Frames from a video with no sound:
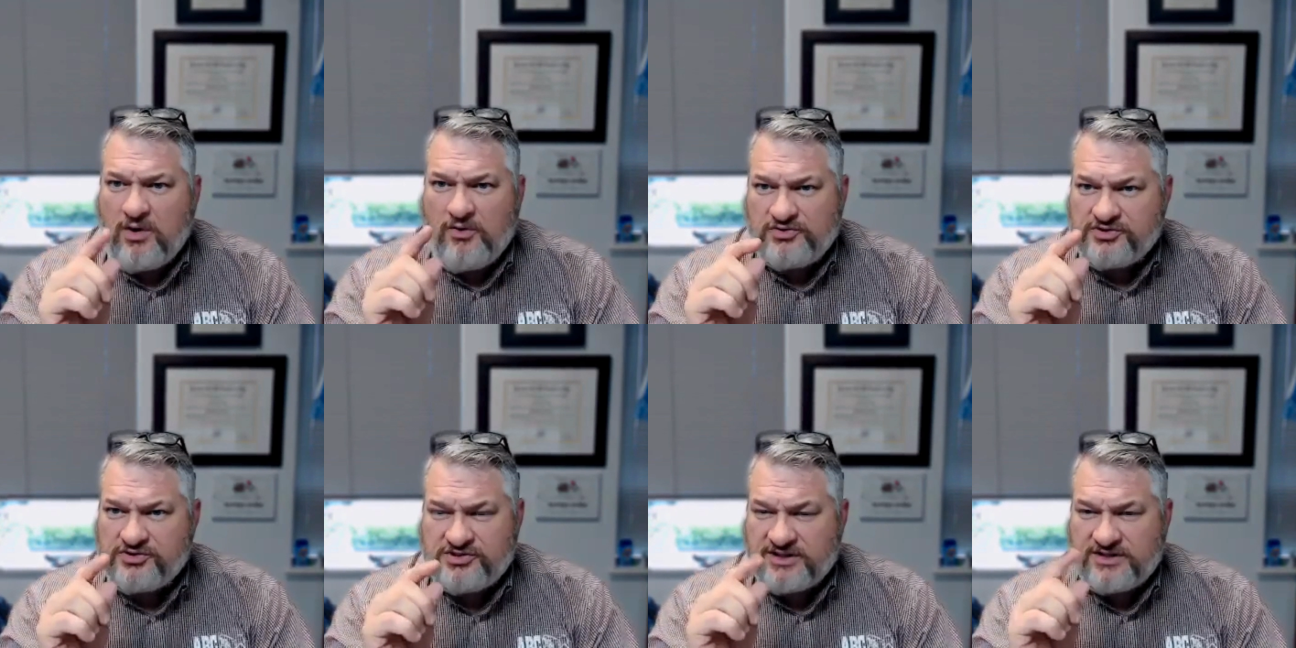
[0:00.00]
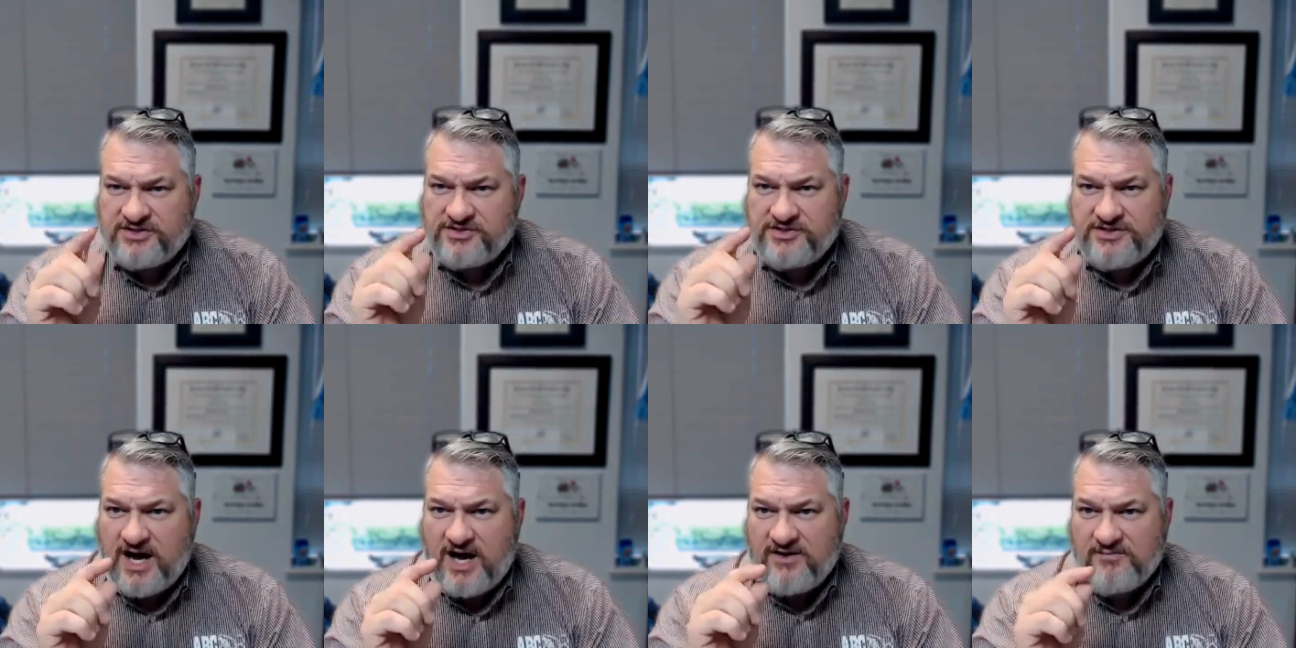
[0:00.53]
there's just like this
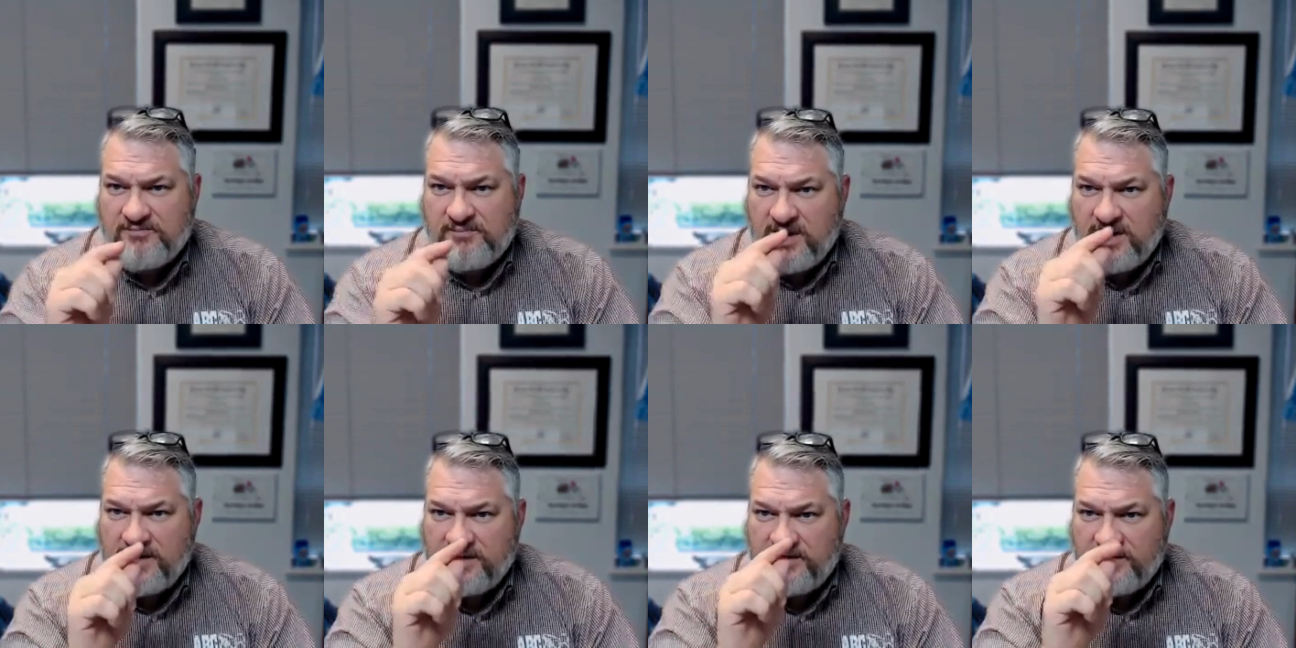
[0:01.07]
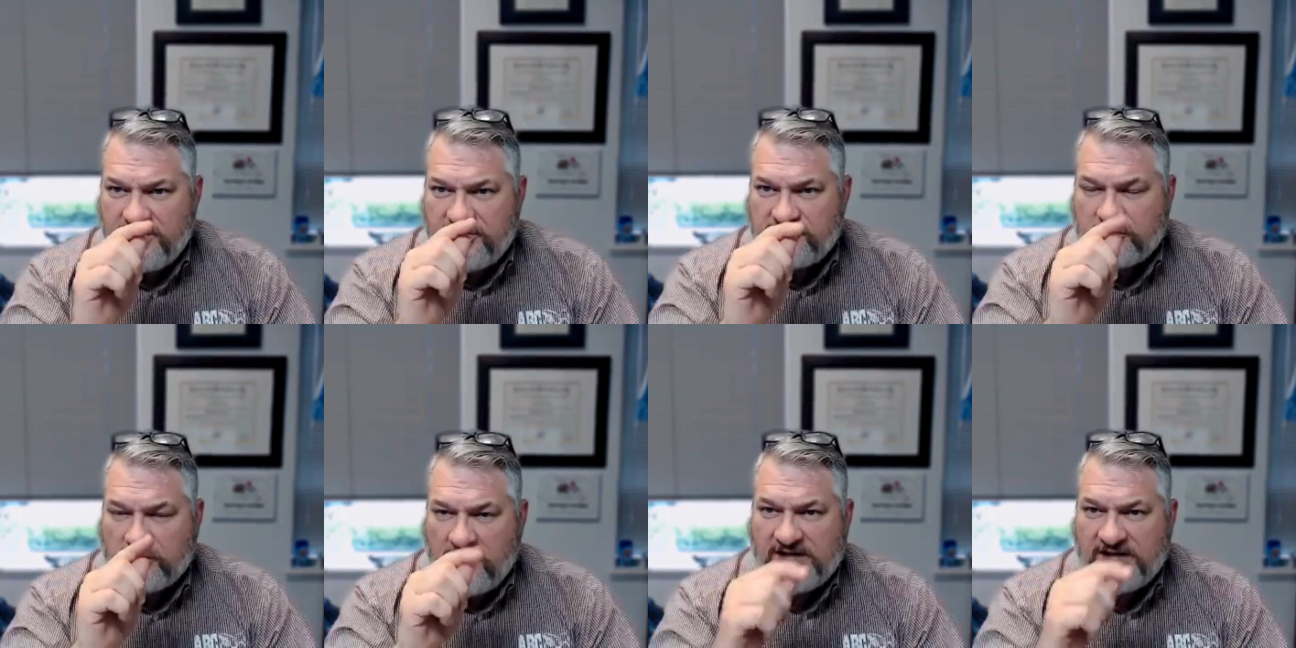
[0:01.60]
dot of mud, and then you
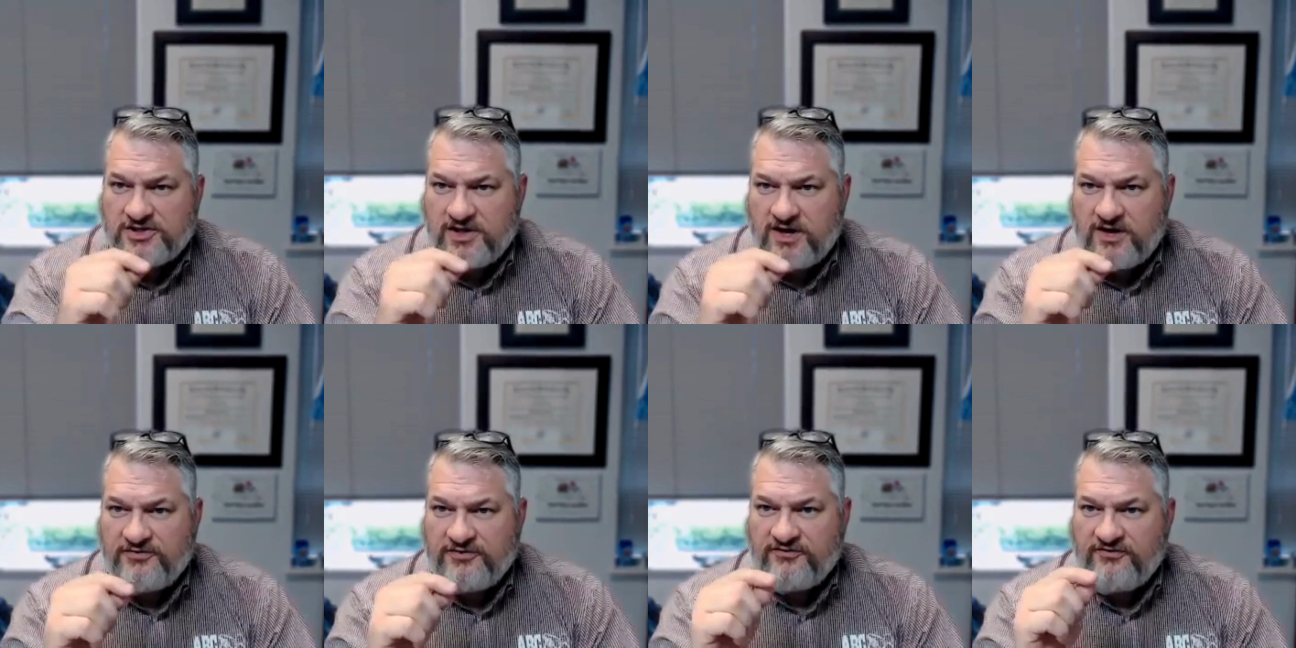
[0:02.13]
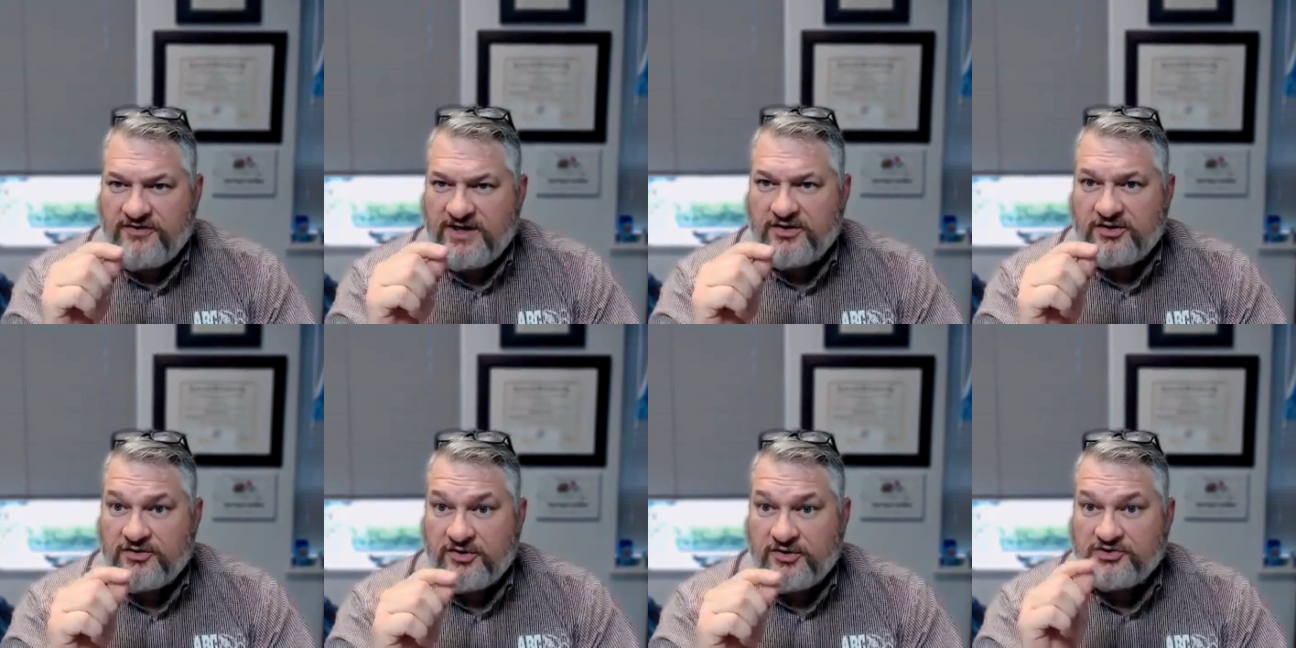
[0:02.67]
scratch it off with your
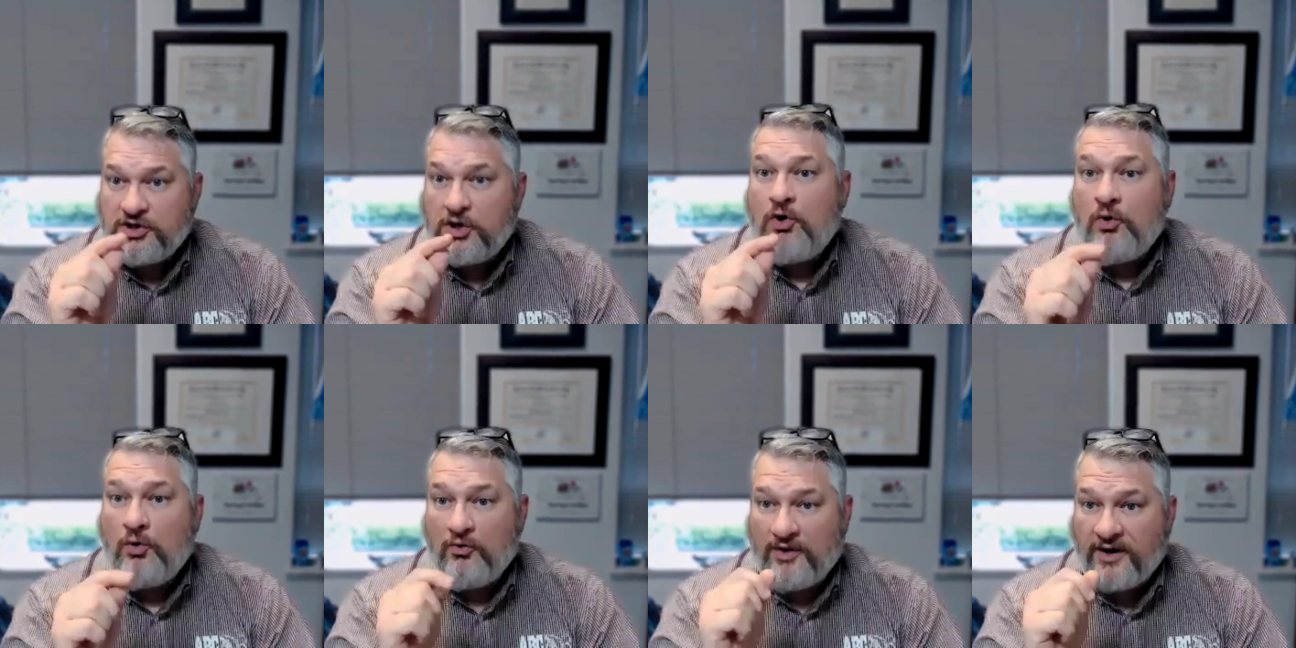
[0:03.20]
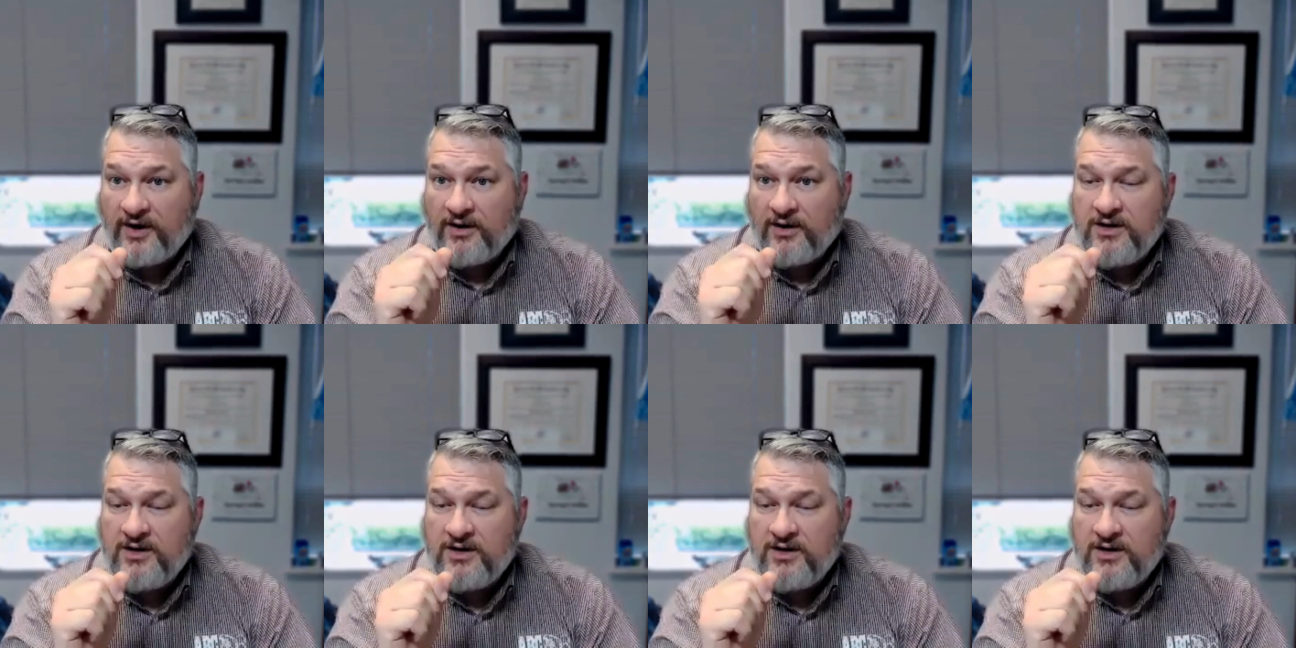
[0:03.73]
finger, and there's a hole there.